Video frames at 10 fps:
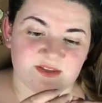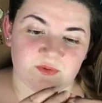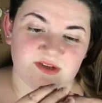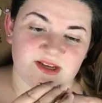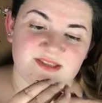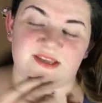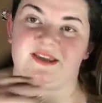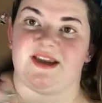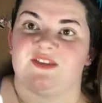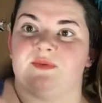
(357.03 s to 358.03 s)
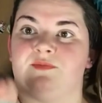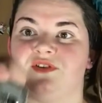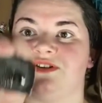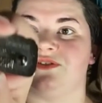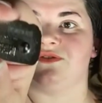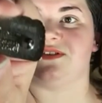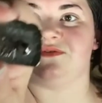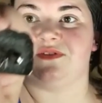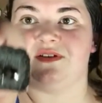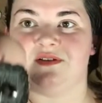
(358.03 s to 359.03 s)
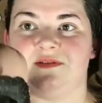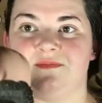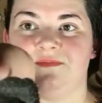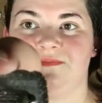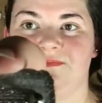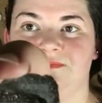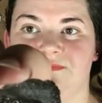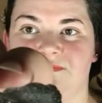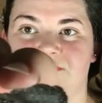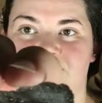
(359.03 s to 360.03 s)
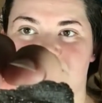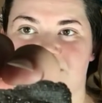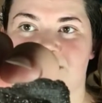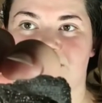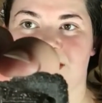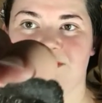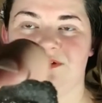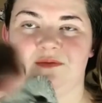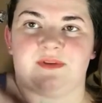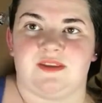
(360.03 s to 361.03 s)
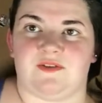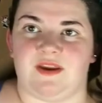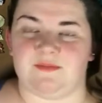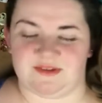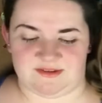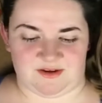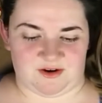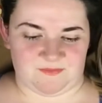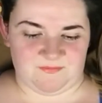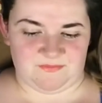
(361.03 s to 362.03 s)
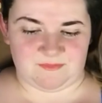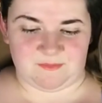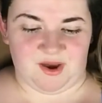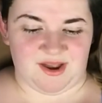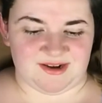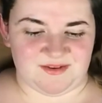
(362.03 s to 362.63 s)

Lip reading: one does say cast member exclusive. So I don't know what their aim is there, but